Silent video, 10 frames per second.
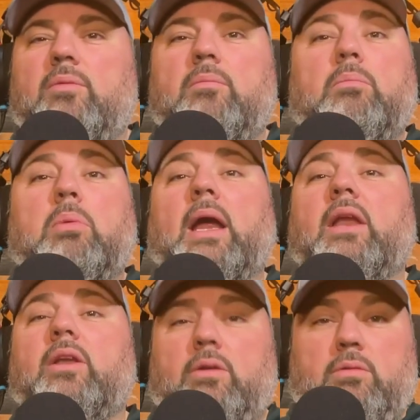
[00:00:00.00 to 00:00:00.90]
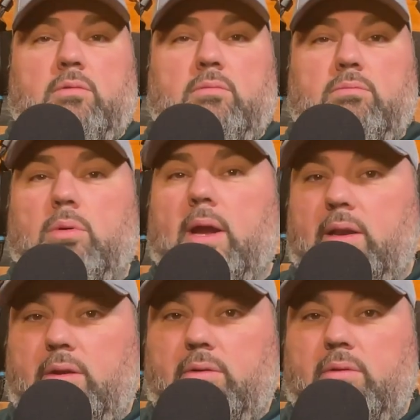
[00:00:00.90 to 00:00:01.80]
Brand new,
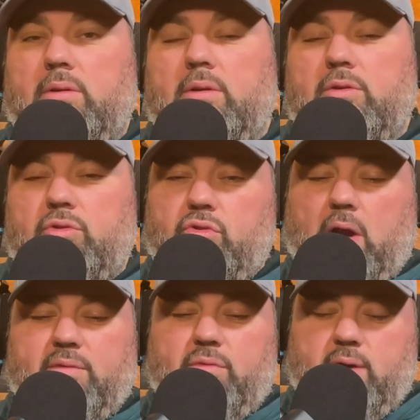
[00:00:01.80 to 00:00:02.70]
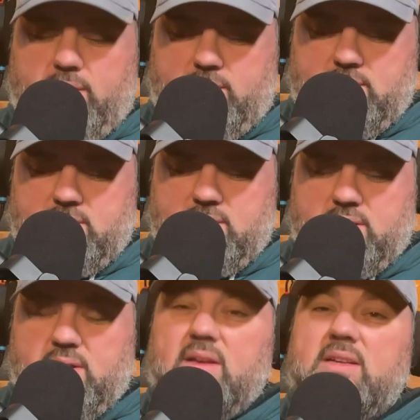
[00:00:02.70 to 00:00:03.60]
brand new driveway,
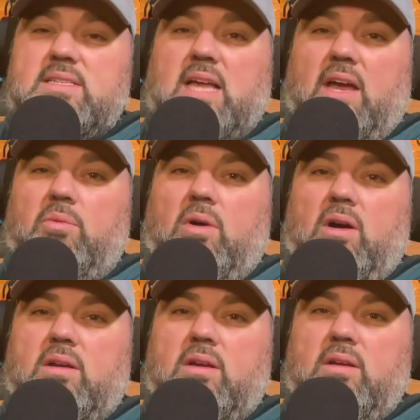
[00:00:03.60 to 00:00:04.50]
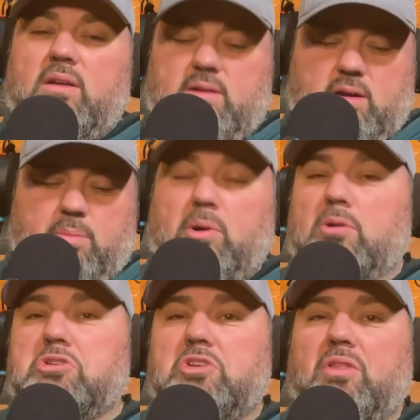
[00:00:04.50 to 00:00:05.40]
sidewalk,
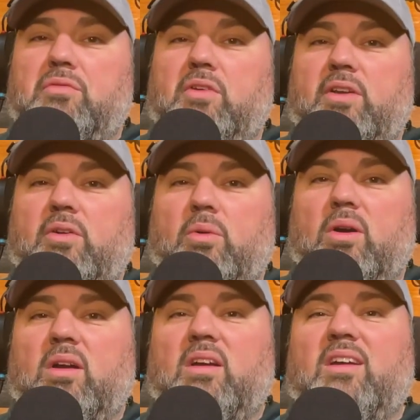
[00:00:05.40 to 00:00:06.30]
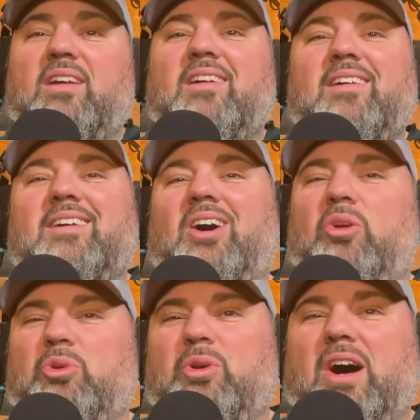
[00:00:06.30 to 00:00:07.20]
approach to the front door, all
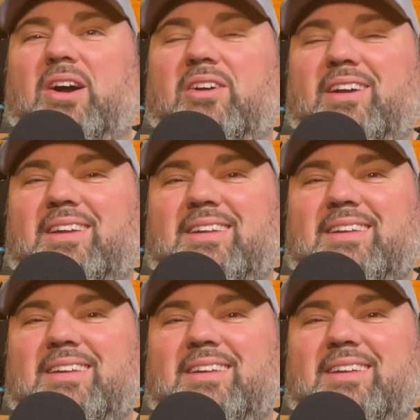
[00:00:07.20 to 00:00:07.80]
new concrete.